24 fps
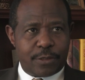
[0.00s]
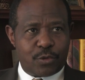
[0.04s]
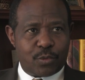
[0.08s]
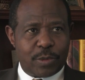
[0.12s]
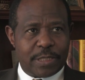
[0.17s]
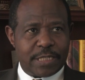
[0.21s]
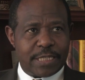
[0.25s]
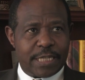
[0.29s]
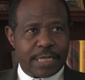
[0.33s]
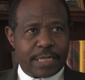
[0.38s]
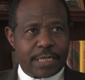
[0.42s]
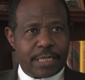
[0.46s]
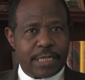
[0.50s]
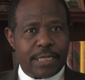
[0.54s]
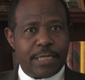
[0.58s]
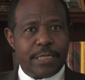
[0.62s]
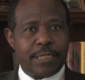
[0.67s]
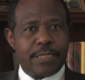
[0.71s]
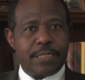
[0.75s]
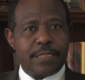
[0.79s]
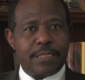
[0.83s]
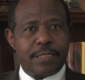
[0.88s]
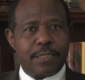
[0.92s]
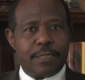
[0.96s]
was the
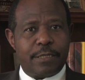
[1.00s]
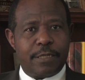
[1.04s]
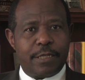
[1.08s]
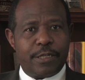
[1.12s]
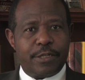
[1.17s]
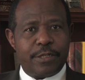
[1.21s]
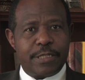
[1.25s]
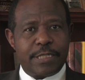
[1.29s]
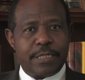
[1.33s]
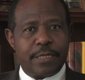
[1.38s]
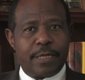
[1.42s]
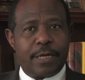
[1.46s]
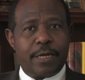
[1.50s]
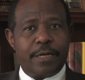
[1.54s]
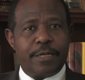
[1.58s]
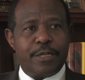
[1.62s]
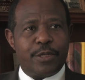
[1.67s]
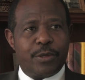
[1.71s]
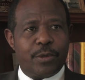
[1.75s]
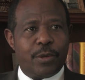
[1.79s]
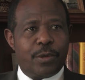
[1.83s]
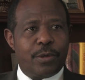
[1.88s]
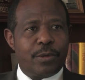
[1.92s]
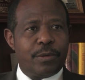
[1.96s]
case in Sierra
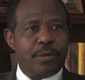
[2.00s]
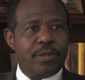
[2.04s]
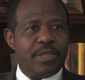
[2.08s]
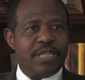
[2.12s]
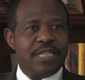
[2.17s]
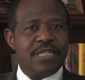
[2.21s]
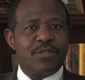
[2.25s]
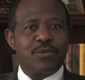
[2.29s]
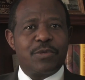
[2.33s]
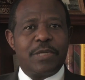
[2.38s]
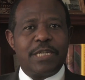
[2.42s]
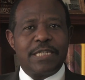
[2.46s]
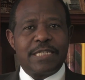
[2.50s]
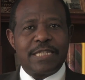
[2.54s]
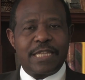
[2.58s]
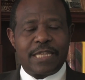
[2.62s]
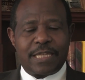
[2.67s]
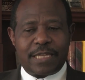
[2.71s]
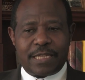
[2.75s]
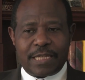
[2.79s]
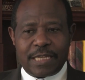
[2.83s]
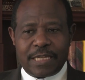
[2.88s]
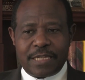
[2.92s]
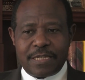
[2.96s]
Leone, this was the
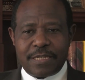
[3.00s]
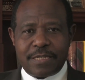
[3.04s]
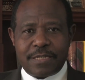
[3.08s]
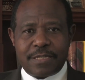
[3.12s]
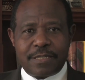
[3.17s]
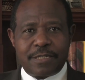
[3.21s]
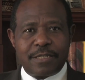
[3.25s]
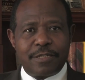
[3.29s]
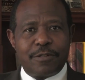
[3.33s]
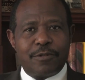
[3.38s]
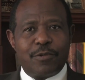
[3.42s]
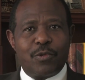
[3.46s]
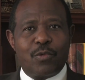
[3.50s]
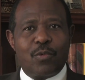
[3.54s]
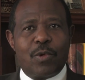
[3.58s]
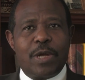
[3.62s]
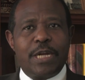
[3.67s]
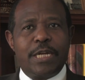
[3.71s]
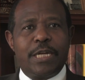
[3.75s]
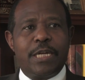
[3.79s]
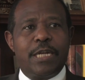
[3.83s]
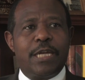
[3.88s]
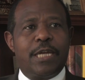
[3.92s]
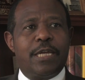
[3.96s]
case in
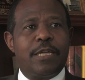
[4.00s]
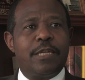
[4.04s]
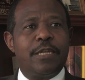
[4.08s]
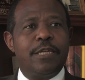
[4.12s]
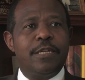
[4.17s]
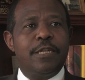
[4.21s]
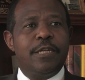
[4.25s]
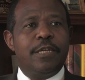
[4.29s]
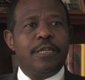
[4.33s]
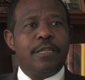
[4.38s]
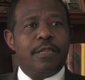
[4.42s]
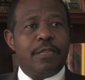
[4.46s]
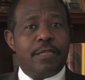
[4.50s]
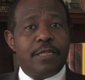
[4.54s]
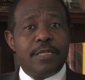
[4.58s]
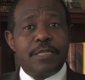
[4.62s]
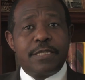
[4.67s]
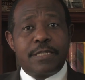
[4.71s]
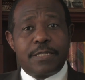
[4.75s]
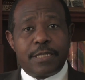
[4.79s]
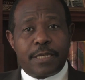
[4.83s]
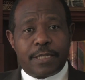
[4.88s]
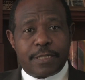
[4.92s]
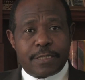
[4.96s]
Rwanda,
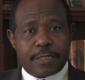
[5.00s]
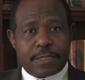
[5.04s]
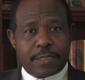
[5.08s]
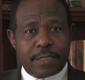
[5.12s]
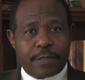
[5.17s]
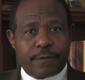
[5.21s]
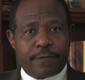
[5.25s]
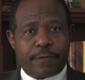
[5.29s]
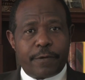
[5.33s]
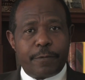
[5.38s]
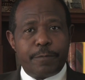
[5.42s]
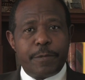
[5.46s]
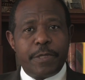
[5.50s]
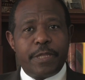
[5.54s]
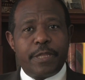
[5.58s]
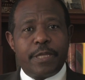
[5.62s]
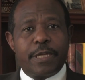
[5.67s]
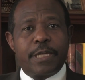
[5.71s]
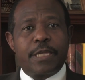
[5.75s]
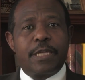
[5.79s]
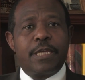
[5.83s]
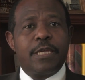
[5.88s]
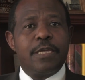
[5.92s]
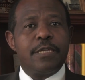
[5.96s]
this has ever been
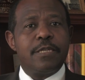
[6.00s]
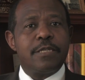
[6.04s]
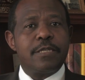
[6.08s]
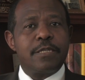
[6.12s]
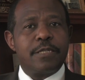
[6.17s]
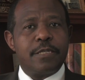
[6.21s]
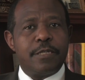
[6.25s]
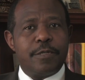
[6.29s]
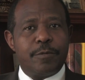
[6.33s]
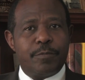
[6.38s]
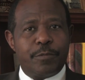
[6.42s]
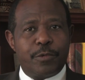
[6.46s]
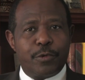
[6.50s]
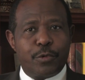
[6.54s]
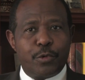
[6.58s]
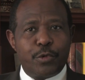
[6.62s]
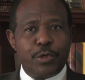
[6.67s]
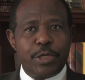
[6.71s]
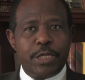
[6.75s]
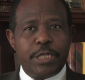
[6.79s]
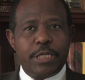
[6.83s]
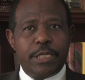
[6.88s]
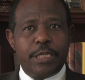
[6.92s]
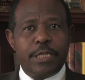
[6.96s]
the case in
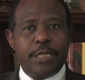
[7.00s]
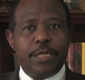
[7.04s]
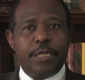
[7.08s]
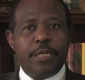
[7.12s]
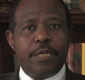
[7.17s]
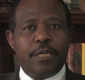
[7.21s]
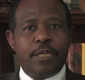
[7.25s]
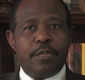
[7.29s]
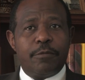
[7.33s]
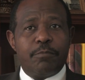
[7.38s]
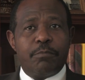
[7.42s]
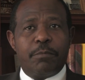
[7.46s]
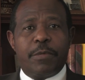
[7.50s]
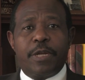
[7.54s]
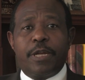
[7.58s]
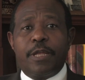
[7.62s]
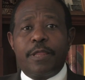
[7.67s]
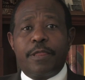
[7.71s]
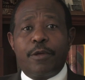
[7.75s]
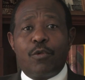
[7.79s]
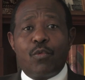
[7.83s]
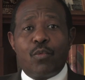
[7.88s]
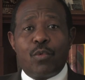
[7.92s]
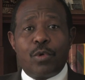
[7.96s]
Burundi,
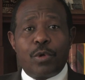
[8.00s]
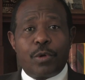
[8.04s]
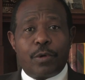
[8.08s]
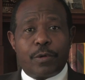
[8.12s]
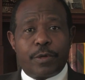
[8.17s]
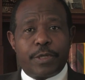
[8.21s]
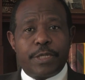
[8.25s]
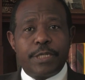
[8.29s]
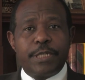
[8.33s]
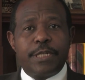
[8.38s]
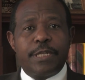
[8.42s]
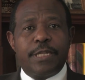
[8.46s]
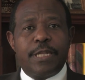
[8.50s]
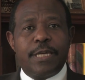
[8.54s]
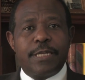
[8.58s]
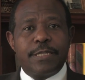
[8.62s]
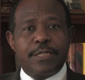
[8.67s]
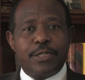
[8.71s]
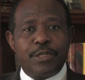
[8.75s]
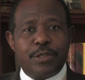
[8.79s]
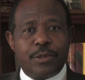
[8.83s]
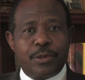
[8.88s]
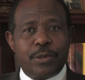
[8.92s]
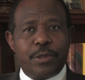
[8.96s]
but the world
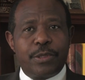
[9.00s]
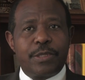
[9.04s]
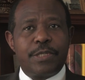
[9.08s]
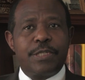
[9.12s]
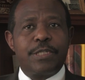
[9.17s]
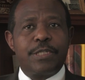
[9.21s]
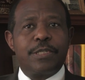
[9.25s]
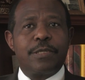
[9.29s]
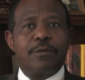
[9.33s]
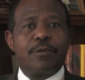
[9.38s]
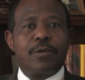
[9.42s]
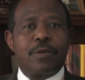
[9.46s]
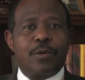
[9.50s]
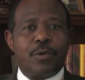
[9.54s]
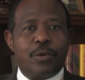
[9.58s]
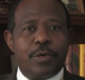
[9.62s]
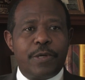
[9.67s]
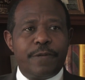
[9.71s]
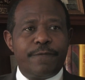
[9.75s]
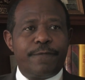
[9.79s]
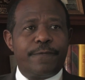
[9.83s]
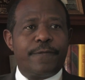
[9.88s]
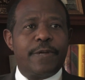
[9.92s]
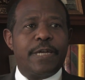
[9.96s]
does not
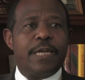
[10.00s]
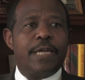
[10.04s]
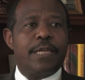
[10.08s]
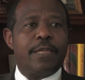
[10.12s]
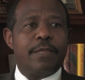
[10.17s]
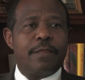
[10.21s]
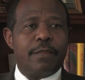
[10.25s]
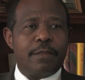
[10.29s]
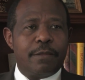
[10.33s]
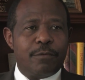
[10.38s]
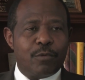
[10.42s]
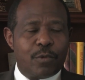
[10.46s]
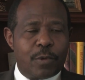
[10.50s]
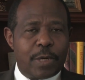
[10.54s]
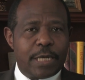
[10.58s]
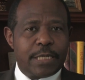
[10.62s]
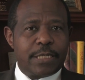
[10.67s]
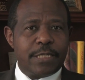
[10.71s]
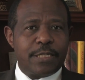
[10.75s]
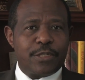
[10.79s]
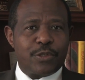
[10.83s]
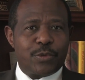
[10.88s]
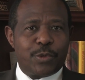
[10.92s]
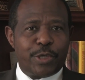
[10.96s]
qualify
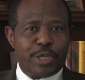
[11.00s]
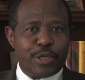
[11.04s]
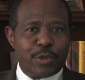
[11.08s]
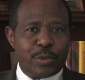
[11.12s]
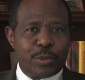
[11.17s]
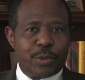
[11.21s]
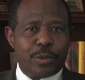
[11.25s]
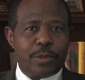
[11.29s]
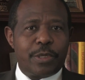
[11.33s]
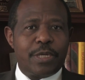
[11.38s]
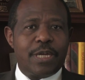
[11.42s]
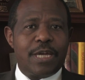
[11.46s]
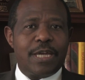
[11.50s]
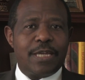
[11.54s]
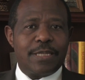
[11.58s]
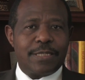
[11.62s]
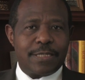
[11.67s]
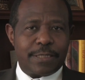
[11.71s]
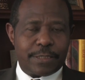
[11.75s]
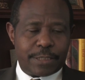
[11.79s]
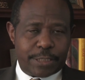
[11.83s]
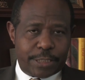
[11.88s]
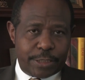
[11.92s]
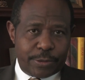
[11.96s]
what is going on as
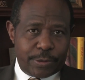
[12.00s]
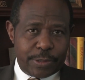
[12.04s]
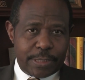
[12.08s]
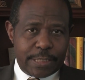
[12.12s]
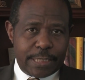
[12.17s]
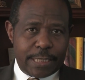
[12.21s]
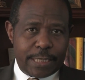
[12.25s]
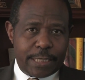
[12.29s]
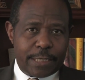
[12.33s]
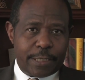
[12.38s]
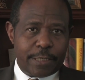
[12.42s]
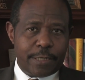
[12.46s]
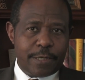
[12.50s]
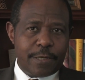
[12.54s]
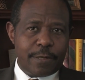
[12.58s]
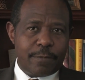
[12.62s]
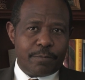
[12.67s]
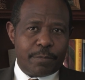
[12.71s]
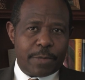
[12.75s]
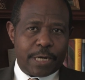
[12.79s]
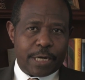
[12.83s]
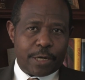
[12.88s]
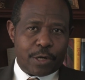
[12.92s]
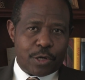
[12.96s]
a genocide,
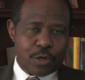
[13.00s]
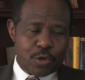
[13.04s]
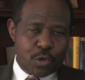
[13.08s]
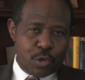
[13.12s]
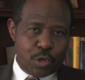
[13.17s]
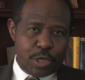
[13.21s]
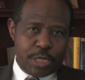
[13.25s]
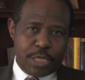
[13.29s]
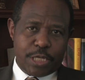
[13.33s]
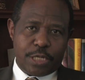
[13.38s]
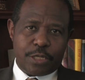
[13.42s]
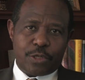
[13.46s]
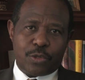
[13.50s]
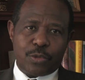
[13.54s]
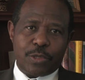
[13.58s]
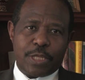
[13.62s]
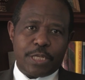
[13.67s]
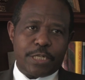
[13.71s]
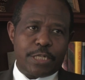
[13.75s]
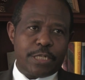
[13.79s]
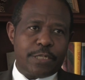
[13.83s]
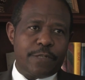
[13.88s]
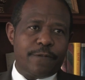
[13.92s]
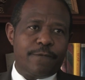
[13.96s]
but according to
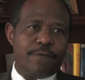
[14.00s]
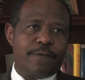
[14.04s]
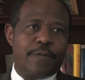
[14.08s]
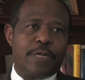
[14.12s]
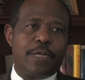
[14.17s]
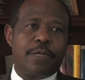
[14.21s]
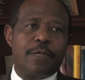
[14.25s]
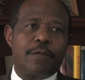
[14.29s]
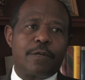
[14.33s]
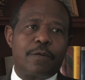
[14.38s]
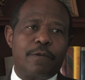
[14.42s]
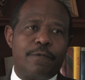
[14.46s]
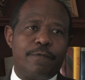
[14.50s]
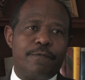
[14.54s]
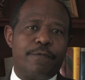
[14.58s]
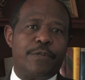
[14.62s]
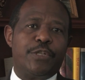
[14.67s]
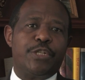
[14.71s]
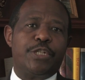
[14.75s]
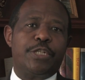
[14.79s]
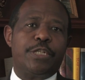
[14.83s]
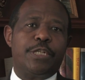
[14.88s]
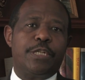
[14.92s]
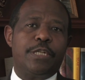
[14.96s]
the Geneva
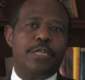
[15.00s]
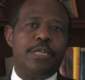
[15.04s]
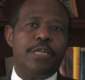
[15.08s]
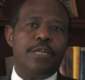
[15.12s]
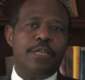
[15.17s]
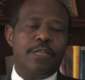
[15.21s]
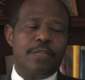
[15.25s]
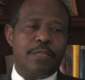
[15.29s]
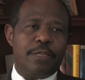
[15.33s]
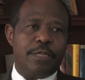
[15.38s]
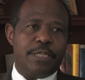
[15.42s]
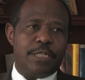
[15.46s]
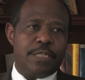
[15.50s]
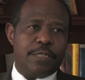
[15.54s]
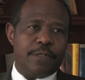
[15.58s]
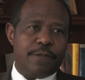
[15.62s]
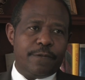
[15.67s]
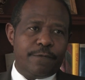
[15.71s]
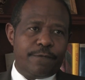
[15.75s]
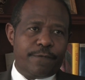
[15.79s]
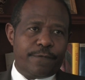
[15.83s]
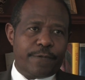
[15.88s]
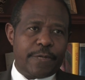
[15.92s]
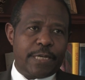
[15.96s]
Convention, the
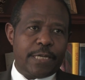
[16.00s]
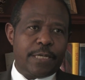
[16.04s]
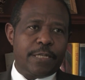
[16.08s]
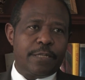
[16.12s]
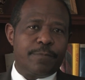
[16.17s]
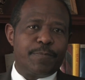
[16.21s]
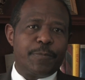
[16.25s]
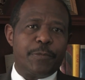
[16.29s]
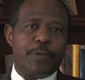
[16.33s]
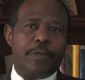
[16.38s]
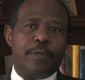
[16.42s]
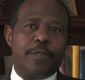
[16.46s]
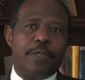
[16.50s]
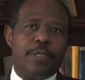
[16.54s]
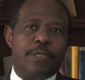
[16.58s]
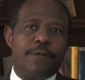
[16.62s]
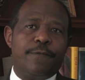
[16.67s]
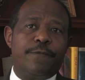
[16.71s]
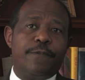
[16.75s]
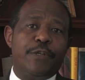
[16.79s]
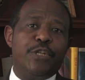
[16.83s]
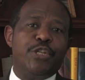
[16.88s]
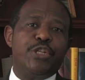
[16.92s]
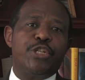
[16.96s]
Geneva
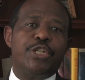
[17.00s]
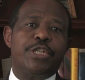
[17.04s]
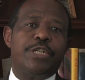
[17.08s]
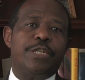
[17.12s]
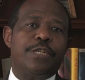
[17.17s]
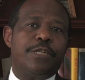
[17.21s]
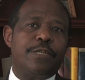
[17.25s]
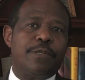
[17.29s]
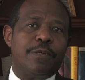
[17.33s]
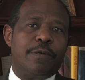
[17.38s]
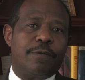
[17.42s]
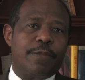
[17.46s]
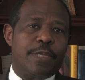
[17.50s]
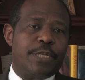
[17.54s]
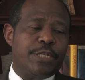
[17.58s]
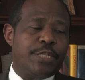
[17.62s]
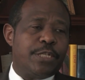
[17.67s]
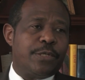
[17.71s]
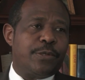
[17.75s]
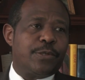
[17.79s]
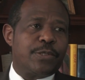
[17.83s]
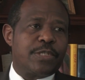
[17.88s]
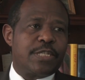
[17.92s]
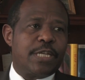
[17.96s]
definition of the
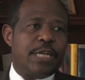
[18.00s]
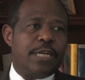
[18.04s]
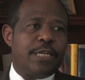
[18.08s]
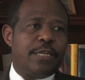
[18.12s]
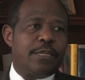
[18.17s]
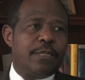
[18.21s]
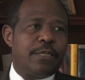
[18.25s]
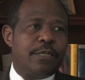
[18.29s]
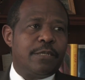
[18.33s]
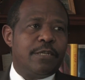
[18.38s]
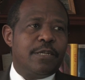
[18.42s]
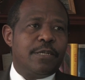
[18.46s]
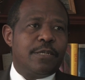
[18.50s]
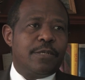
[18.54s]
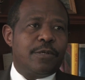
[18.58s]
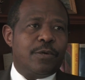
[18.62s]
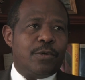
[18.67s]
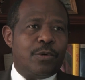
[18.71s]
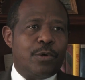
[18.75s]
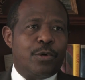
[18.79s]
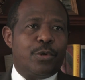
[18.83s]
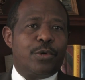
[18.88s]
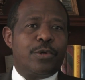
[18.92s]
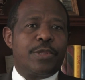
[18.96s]
genocide,
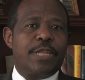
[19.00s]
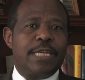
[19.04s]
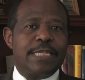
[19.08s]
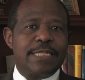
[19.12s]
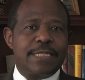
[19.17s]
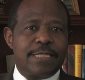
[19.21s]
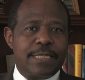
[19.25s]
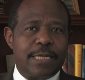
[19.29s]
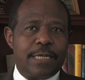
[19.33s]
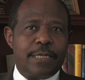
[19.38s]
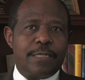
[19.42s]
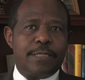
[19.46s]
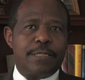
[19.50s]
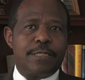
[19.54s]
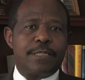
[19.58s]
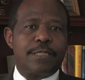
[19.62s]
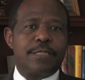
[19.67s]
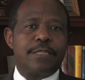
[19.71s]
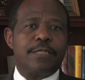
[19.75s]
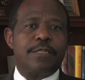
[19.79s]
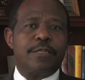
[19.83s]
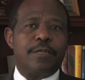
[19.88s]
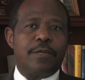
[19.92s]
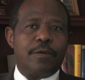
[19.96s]
all the
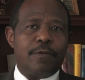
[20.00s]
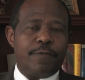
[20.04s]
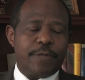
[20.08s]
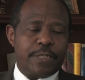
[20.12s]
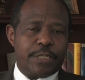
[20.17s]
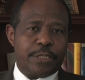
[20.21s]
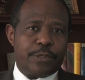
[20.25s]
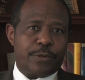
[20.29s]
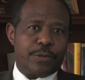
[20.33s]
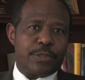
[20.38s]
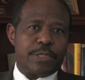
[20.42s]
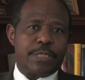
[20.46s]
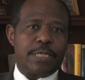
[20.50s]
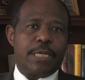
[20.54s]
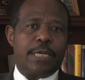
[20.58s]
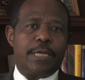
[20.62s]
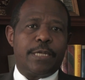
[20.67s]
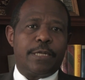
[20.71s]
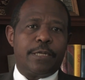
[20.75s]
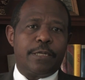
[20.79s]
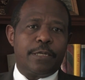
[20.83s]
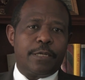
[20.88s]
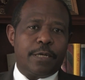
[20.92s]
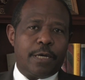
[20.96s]
signs of a
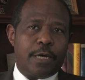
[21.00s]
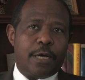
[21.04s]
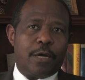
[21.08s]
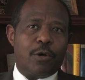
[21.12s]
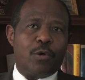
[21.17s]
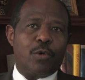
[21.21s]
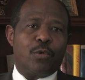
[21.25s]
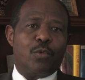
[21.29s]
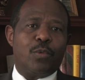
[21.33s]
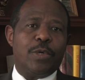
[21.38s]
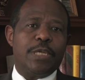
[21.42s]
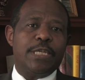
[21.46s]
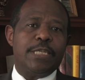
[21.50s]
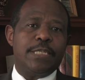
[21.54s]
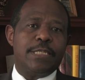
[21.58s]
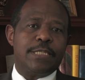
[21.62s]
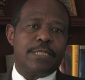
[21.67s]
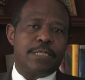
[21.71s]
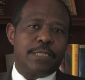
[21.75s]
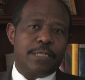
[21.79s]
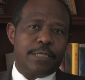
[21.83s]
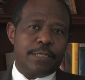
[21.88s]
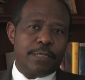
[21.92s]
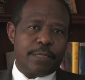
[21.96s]
genocide are
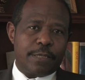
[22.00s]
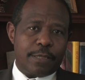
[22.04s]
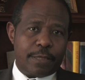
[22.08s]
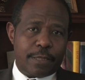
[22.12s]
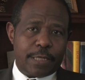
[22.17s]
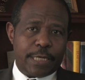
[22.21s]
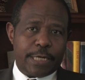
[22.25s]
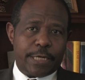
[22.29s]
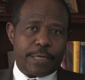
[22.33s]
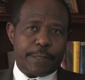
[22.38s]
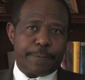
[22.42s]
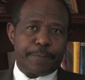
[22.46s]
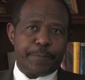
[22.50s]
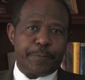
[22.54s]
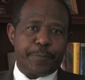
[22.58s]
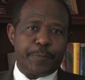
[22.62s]
always there.